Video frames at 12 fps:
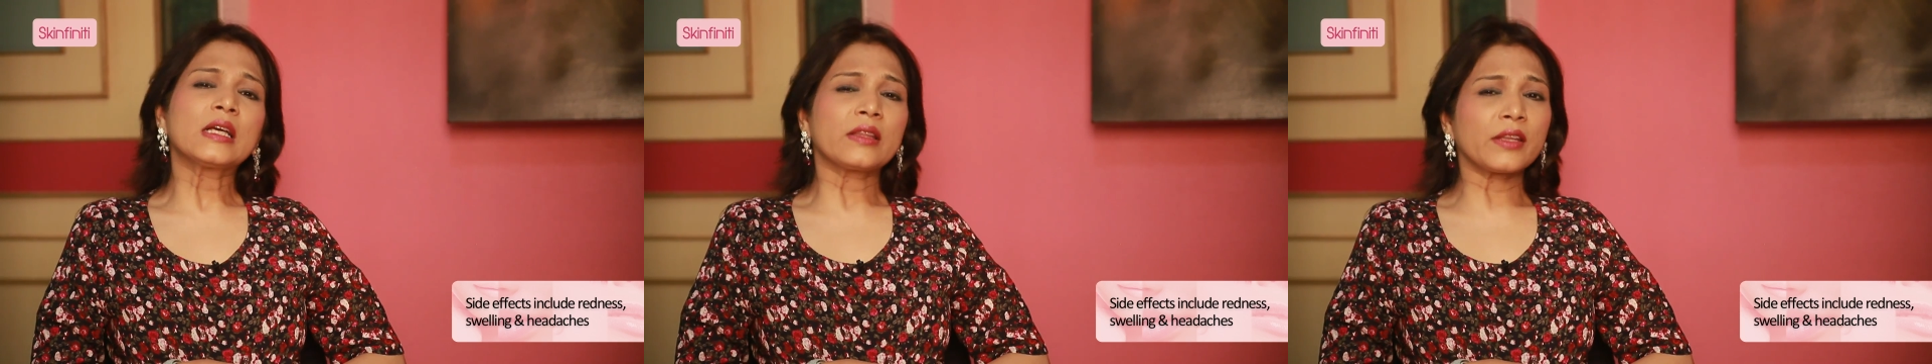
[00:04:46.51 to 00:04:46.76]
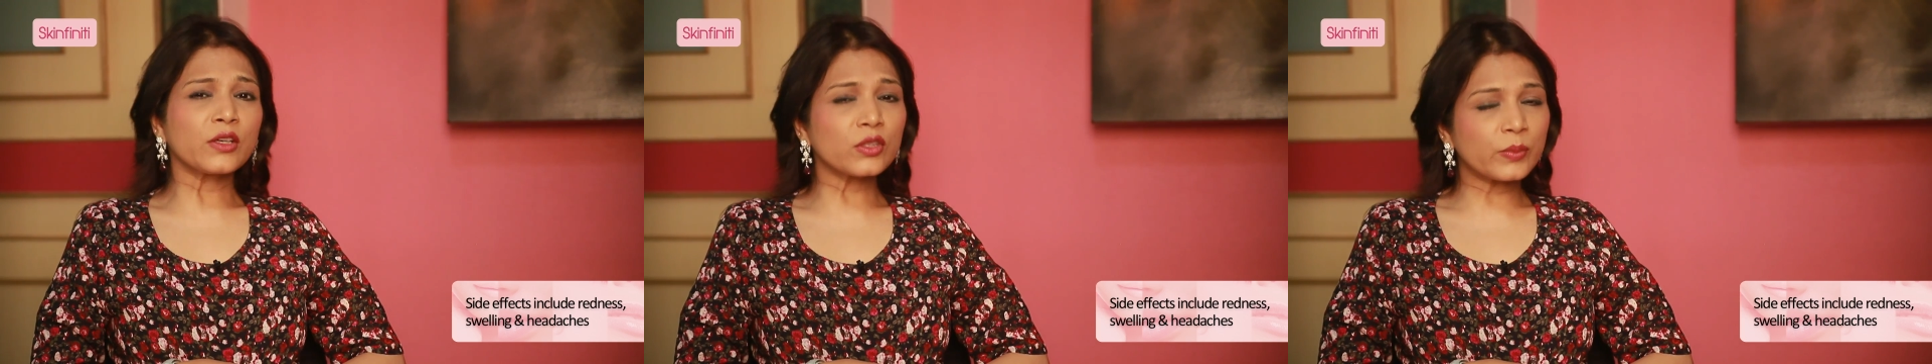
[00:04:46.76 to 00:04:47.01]

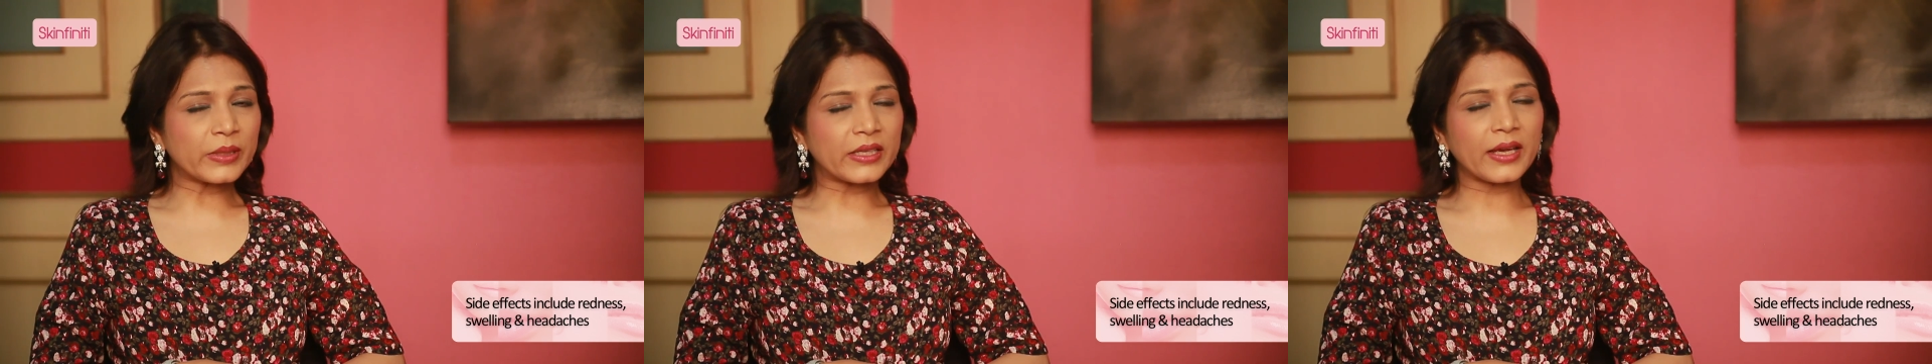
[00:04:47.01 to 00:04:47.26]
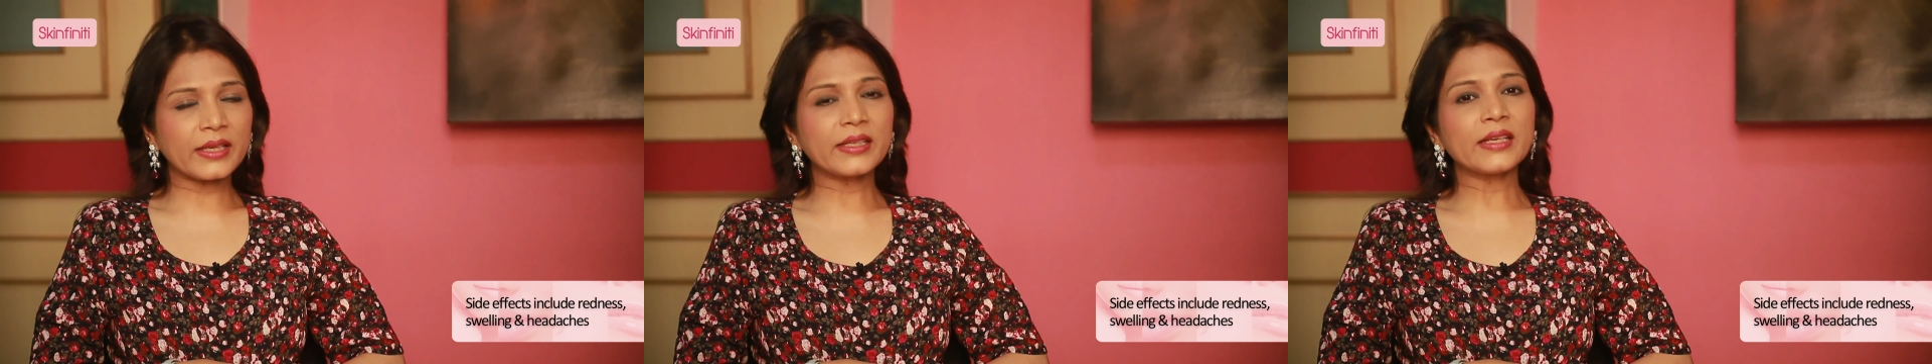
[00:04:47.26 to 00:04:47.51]
There could be
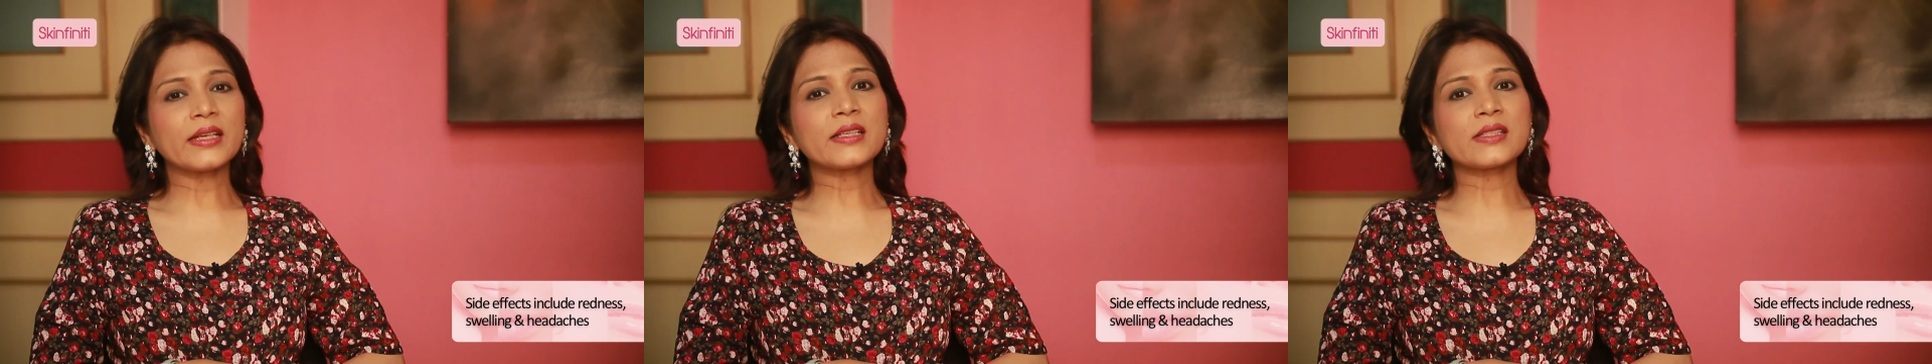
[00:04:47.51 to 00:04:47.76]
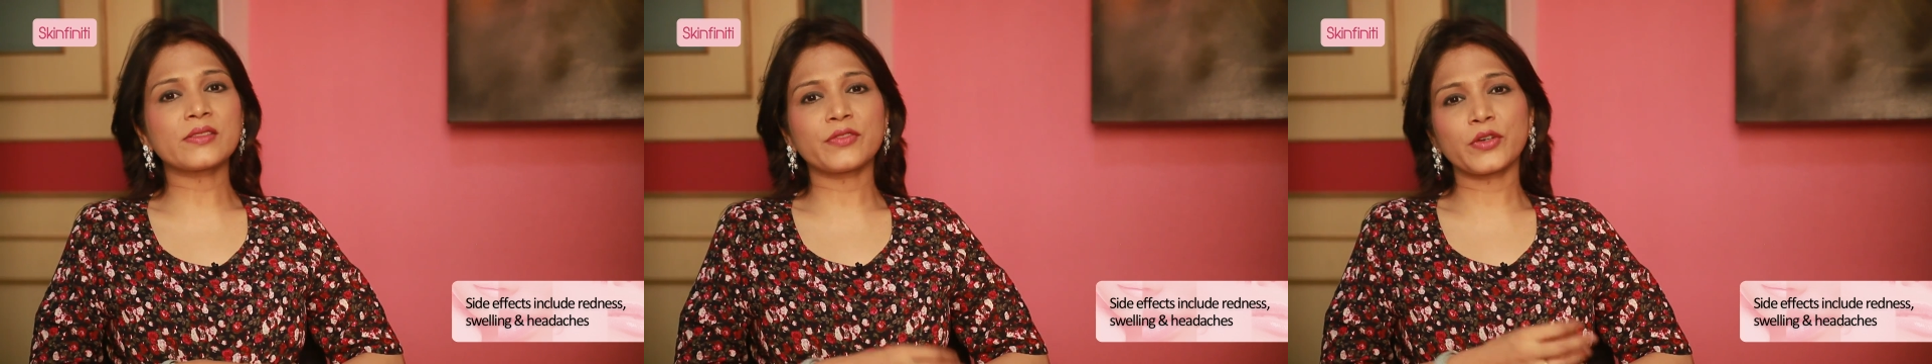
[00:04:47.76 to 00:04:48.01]

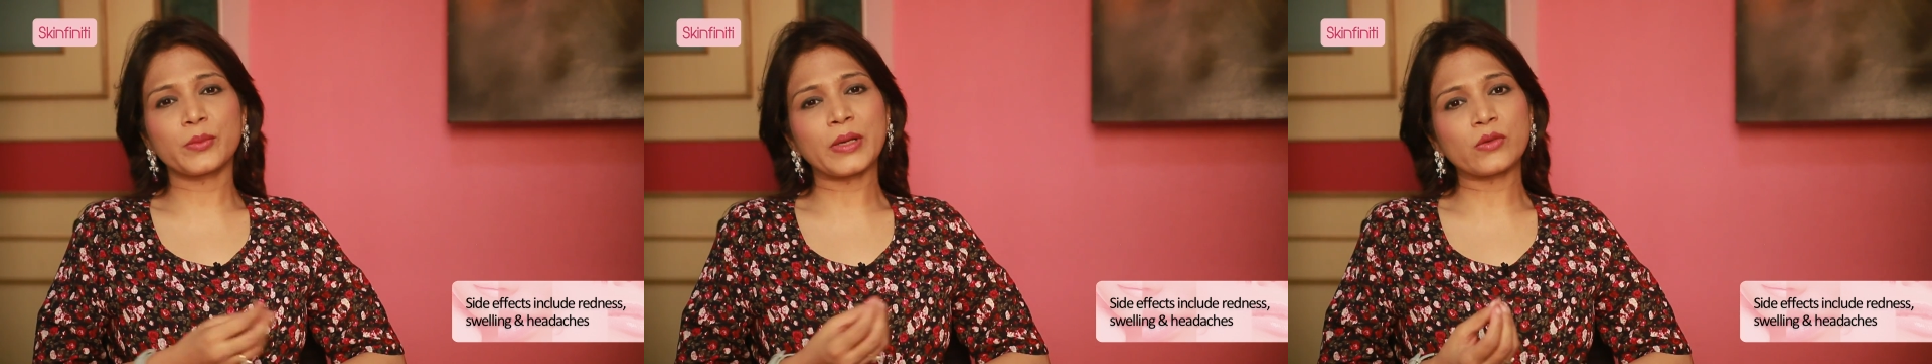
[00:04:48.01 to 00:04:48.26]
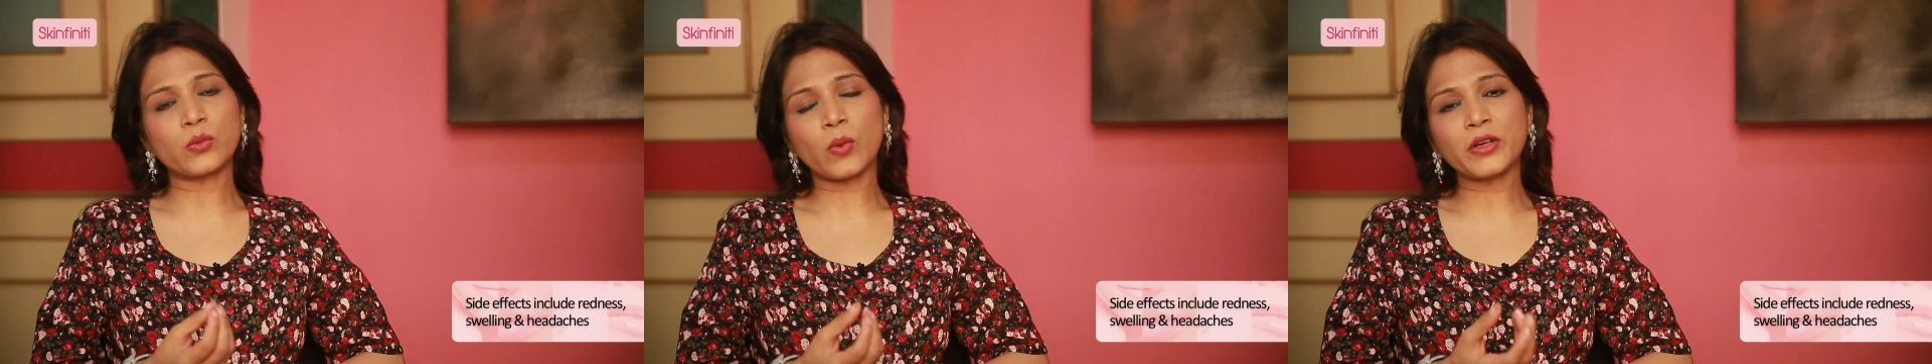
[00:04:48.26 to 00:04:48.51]
headaches for
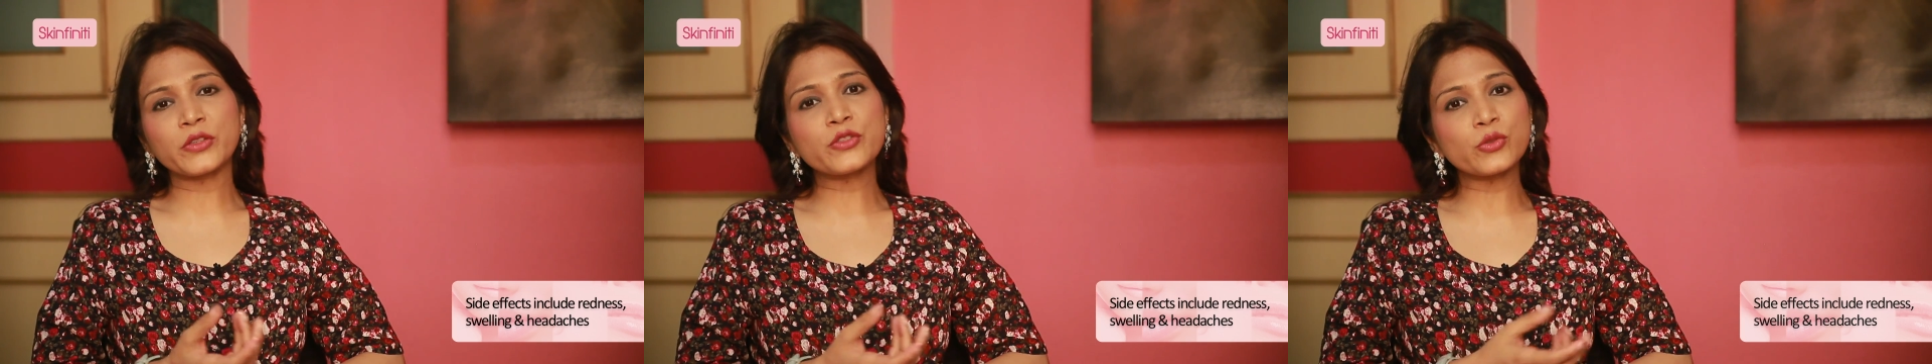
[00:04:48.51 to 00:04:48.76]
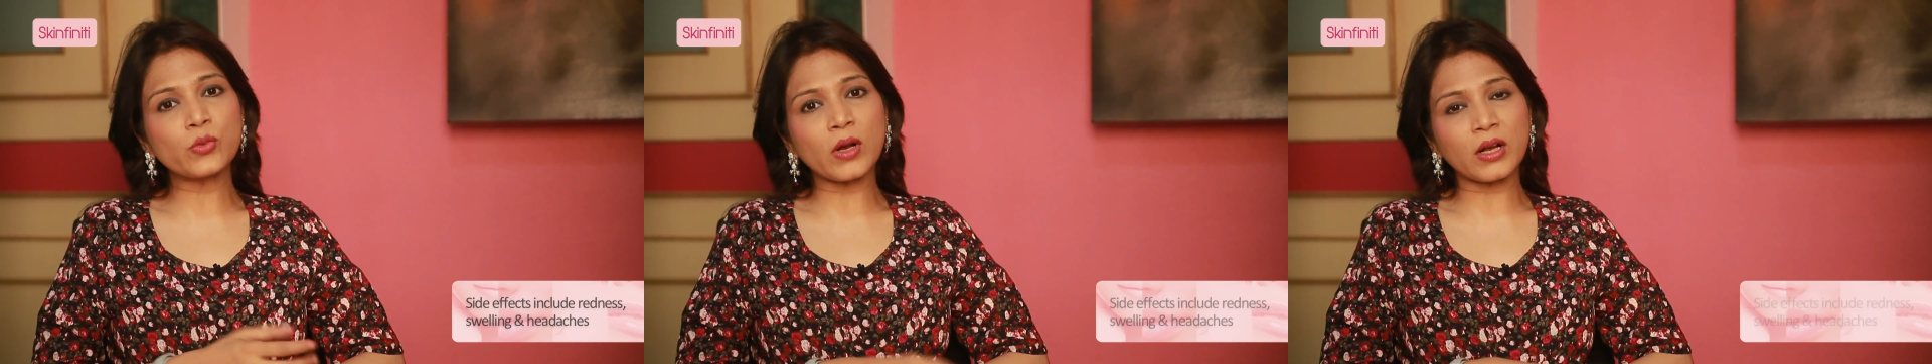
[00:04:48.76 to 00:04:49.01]
about 1 or
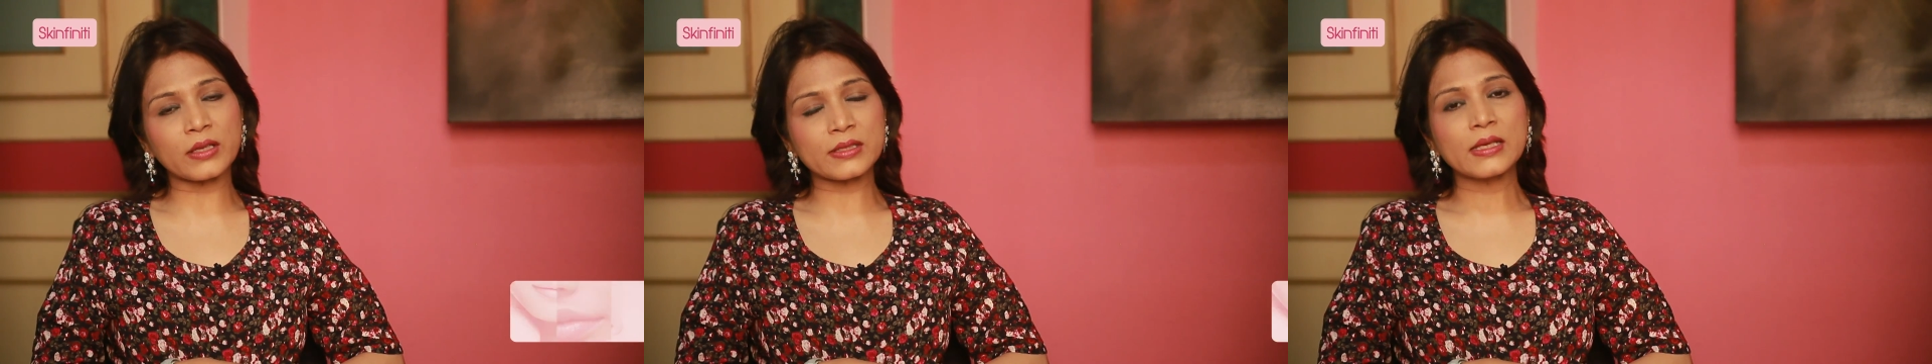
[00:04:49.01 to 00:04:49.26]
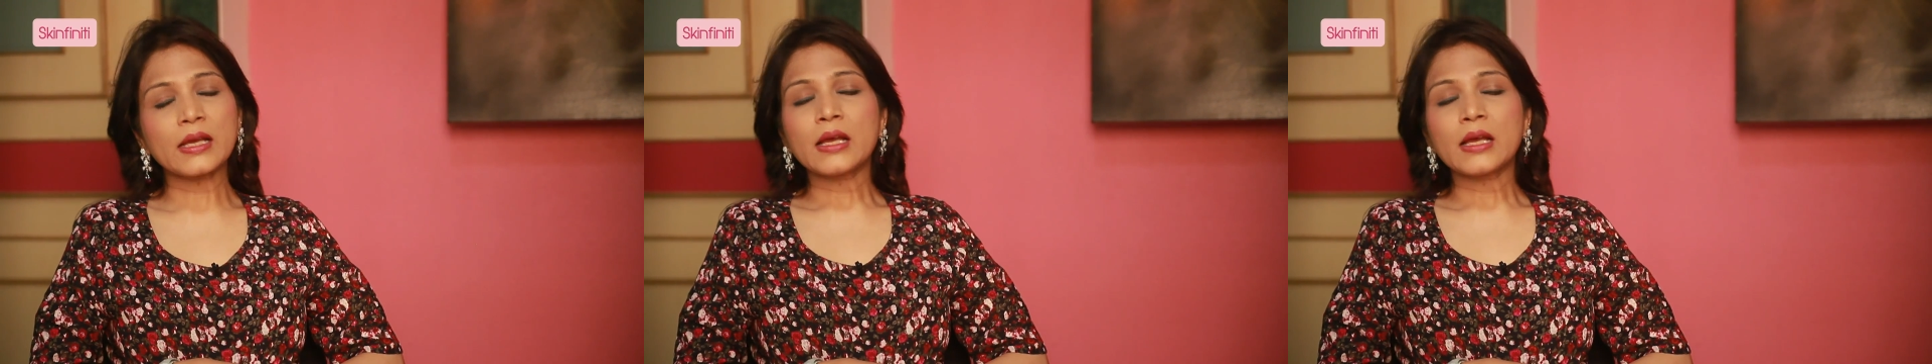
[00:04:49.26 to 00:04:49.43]
2 hours,